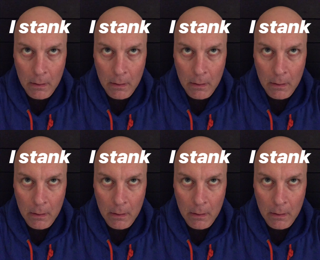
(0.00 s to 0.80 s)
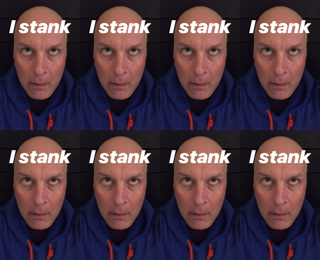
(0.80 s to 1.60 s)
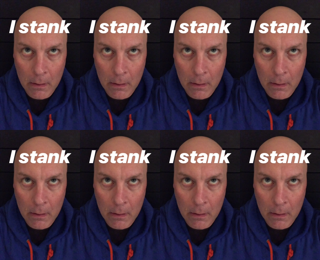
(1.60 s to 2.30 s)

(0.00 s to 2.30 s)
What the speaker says: (silence)